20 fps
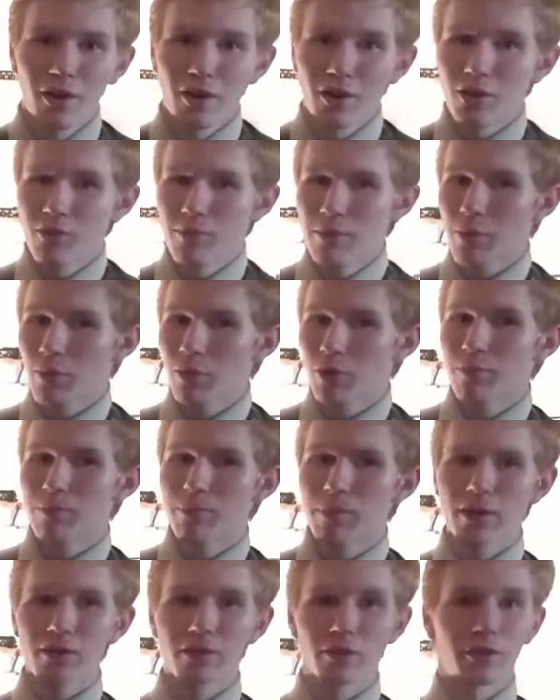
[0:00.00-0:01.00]
you may want to
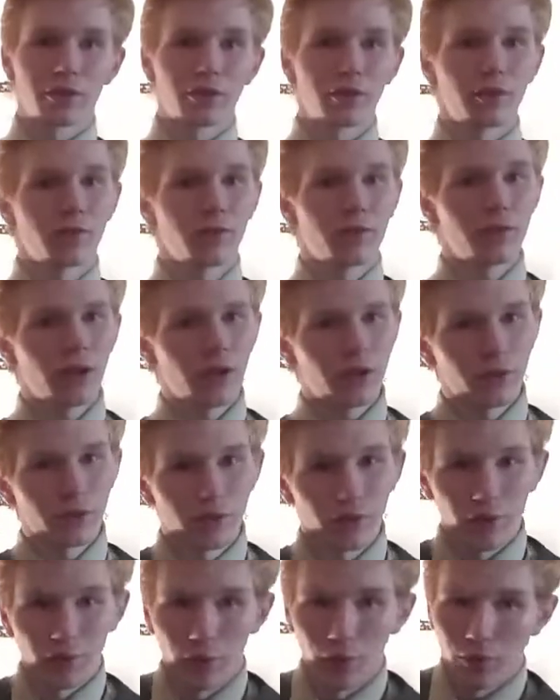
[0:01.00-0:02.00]
pick something to defend
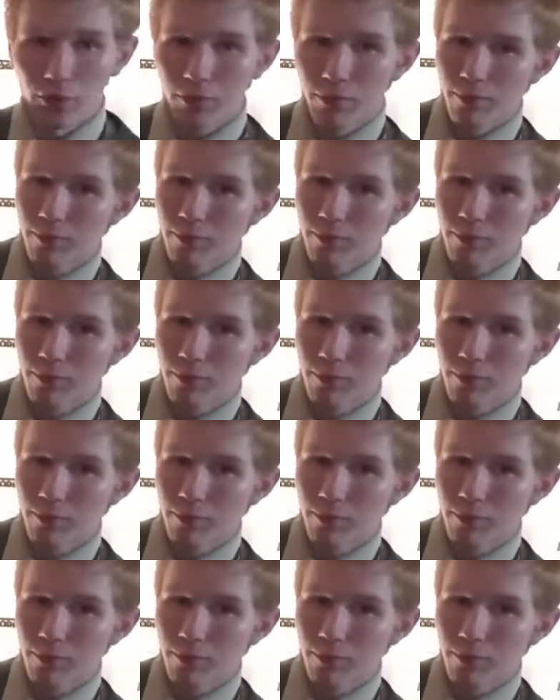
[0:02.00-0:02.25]
yourself with.